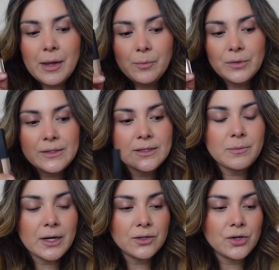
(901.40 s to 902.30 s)
I put this in
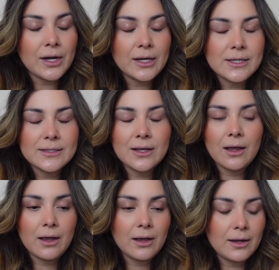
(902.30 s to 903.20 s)
my under eyes,
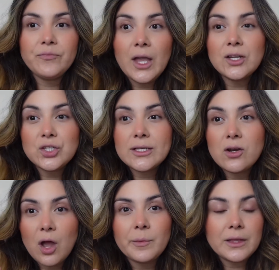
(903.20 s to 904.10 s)
I just
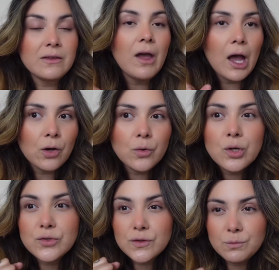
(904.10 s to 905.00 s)
cannot believe how
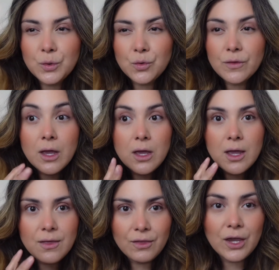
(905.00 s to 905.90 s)
smooth
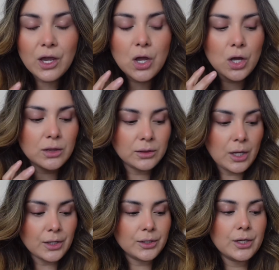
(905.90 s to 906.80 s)
they
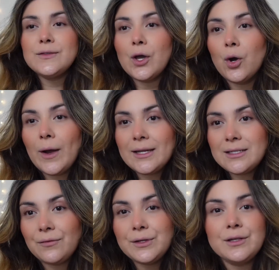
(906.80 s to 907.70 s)
look. So I
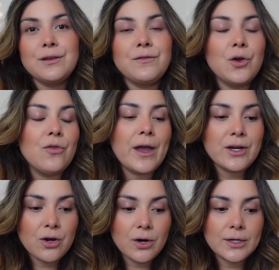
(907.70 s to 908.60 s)
definitely feel
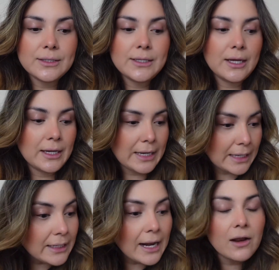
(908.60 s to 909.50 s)
that NARS
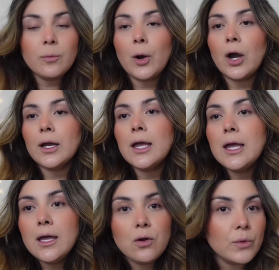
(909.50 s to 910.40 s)
hit it out of the park
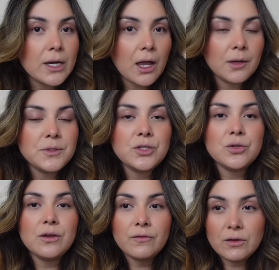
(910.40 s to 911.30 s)
when it comes
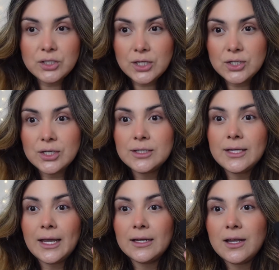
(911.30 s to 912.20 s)
to their foundations
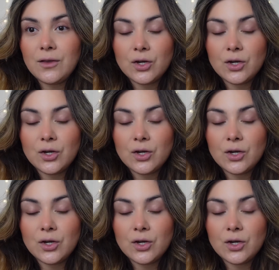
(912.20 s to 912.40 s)
and their